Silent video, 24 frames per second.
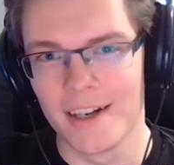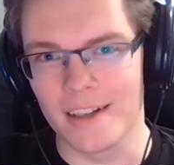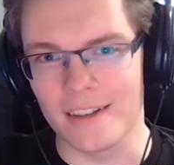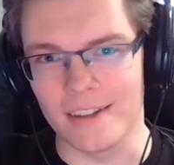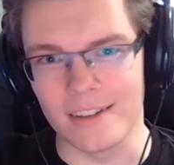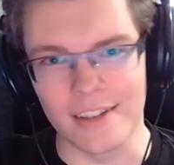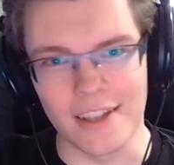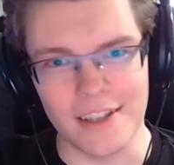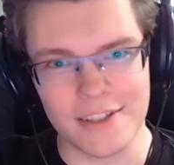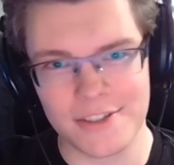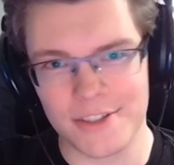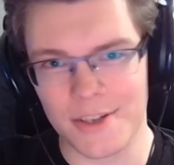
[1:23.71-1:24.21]

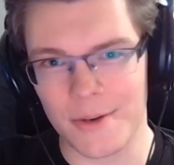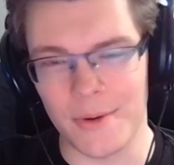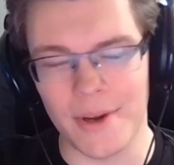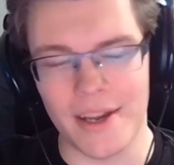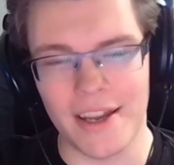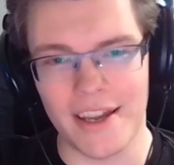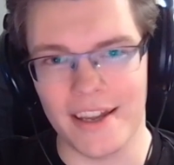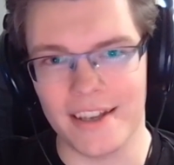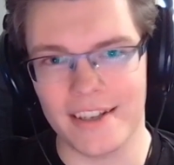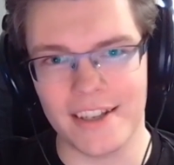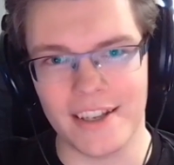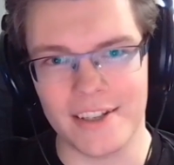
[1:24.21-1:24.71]
Let's go
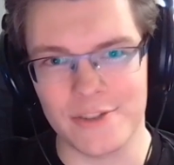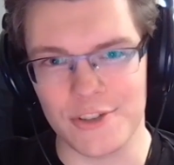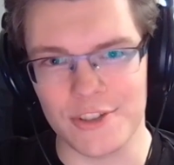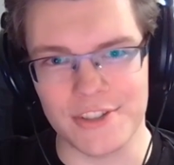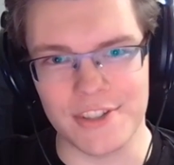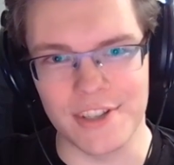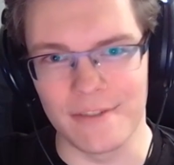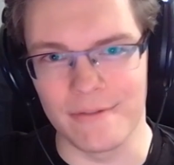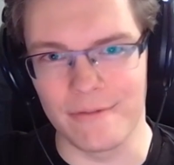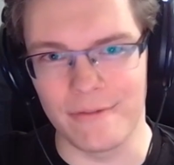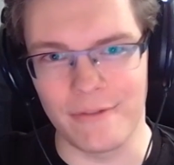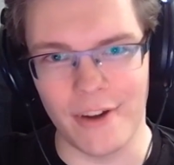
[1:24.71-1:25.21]
ahead and
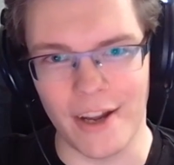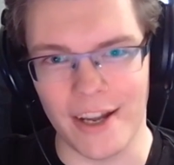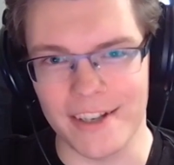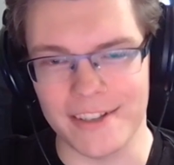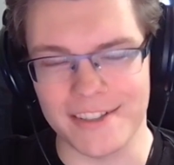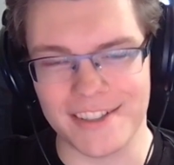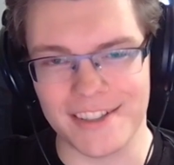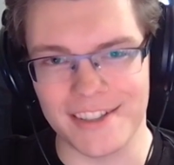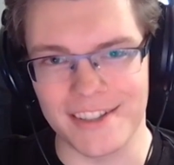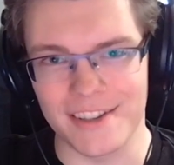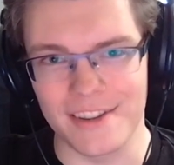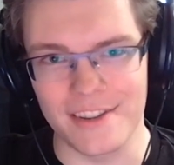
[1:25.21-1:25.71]
just
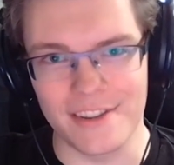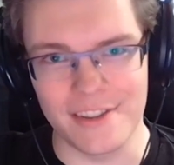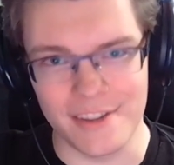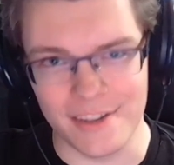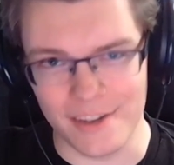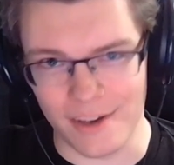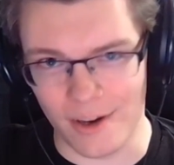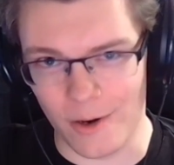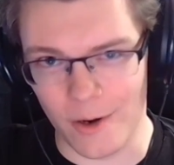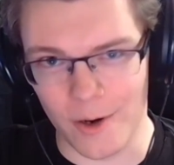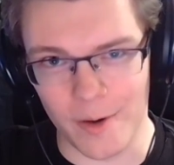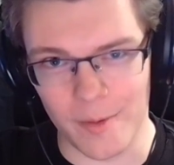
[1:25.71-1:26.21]
invite
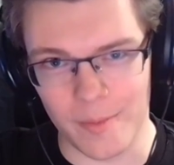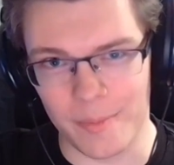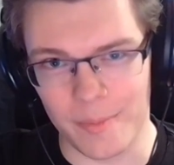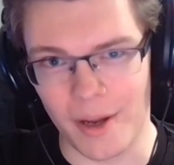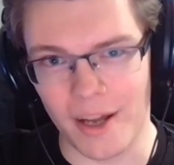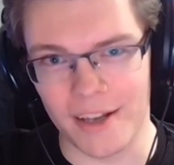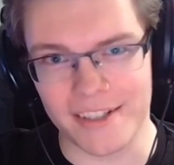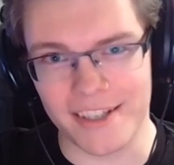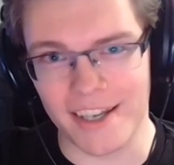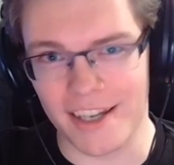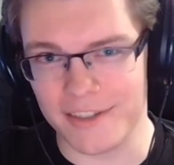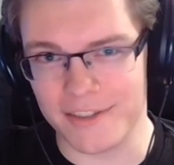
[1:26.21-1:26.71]
our
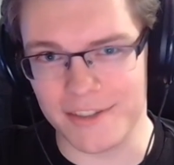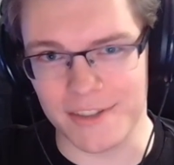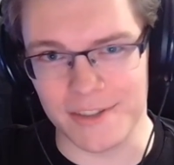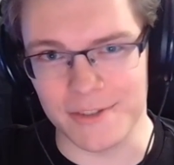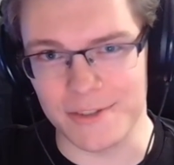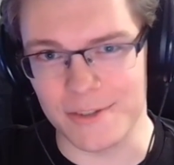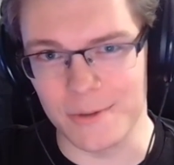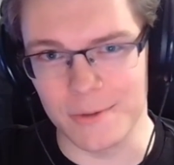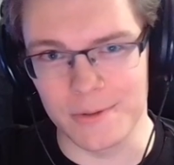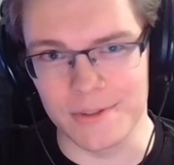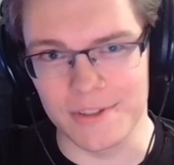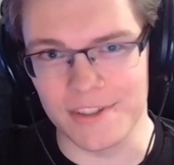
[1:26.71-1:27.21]

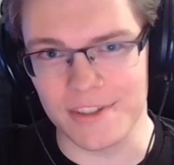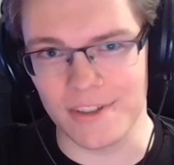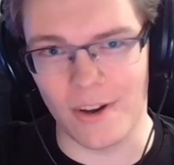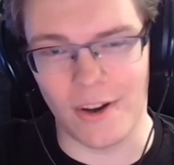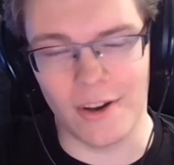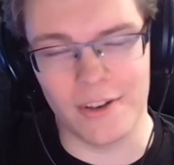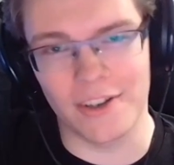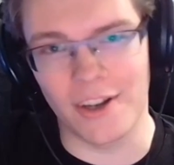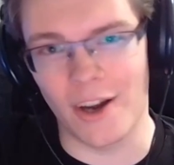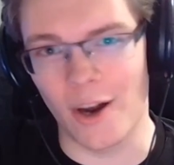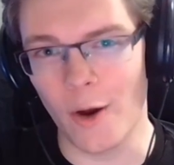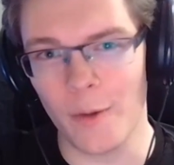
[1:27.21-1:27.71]
podcasting students
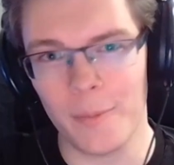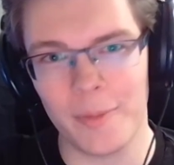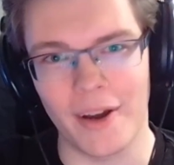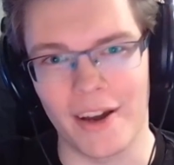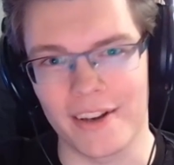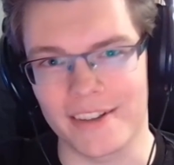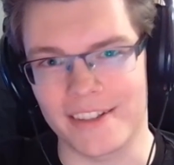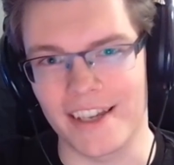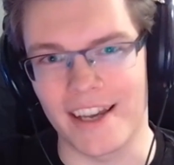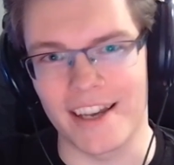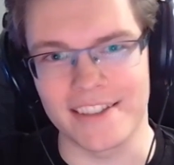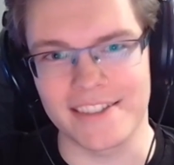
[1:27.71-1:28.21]
on our
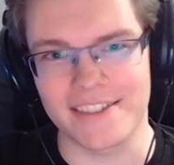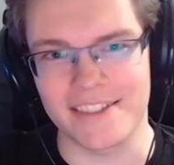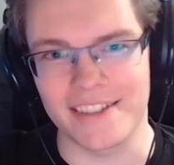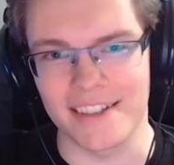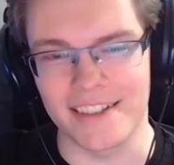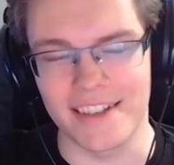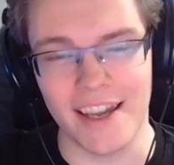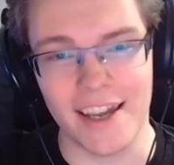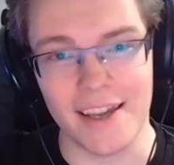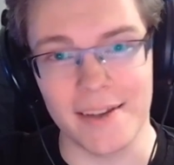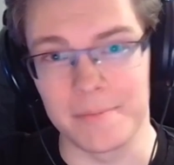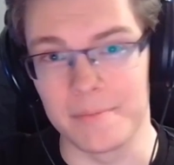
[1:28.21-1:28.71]
podcast.
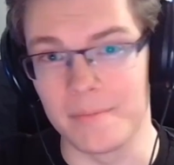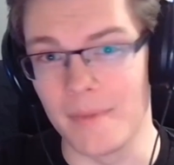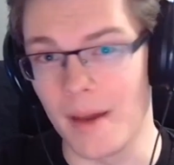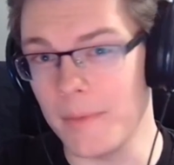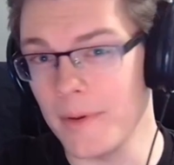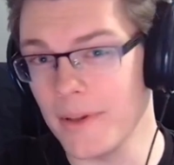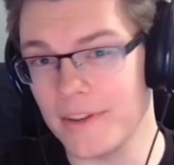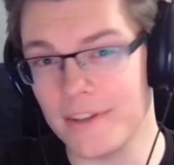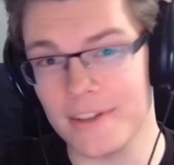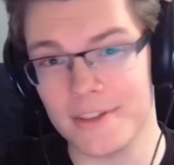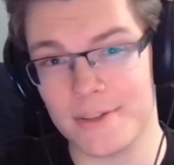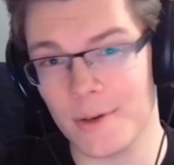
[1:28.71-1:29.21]
And hey,
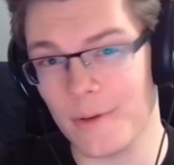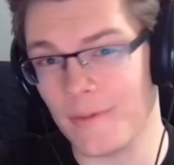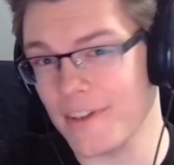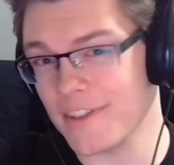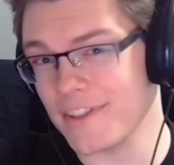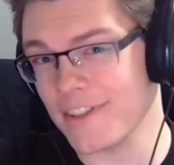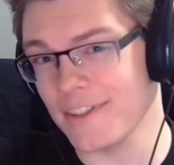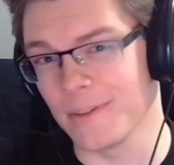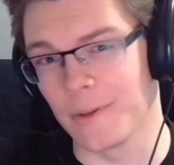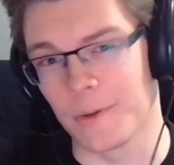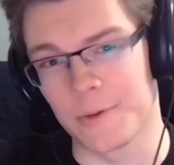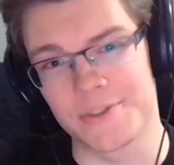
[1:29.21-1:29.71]
maybe the two of
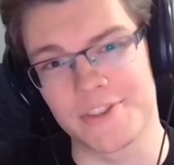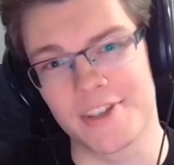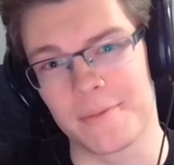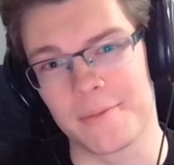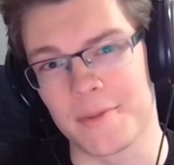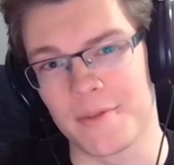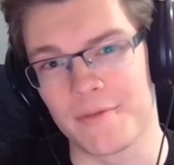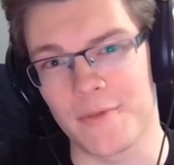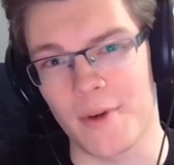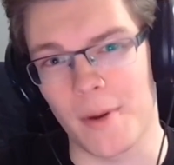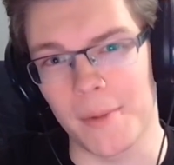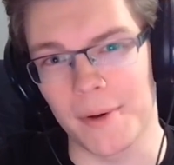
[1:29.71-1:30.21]
us can learn
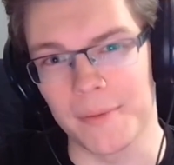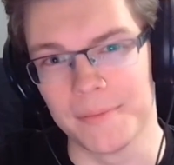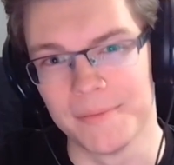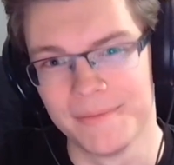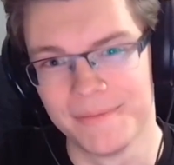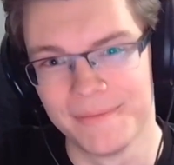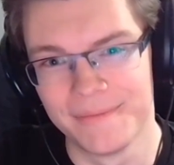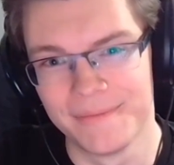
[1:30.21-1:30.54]
something from them.